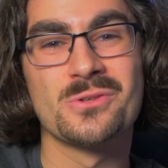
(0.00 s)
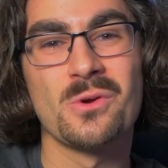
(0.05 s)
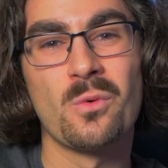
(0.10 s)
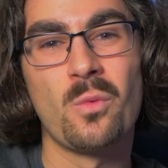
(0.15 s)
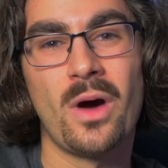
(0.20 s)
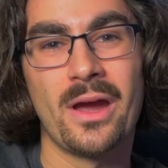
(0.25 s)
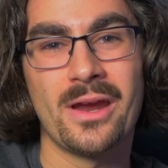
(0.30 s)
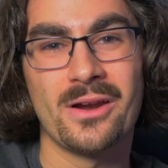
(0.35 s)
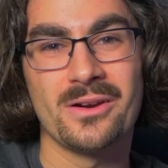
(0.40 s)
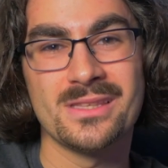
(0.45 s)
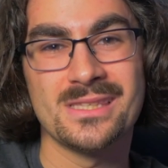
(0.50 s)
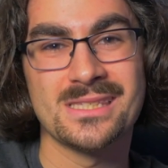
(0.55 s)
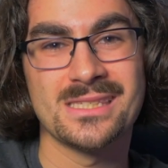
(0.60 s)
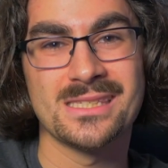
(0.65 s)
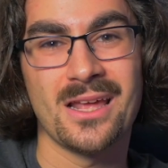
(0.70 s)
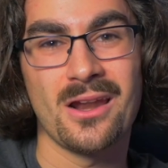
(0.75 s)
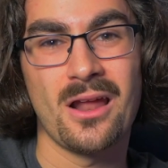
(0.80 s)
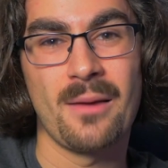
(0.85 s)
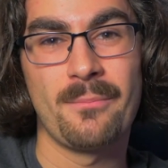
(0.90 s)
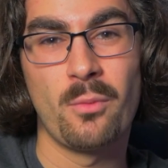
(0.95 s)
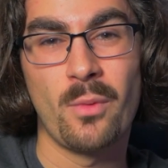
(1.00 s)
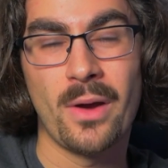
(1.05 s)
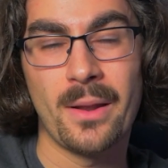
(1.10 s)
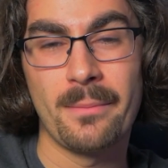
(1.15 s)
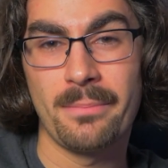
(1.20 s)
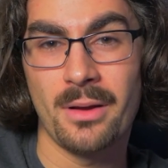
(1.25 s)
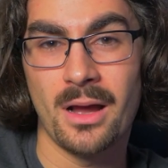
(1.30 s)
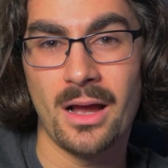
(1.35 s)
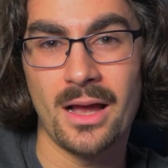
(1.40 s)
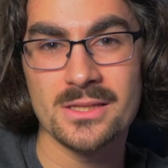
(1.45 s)
a wired setup
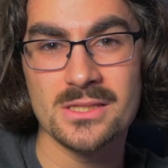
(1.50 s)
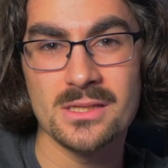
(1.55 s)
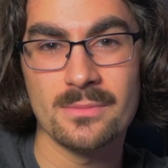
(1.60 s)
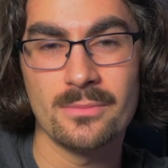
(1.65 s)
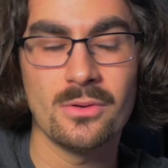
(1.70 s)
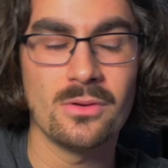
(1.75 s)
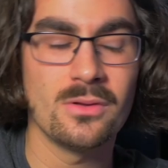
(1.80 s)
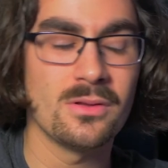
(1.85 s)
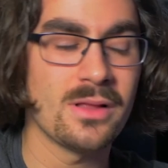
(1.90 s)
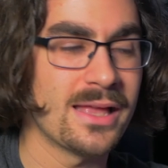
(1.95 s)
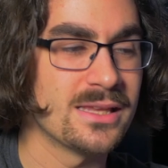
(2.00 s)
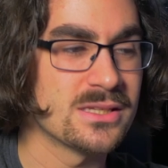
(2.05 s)
when possible.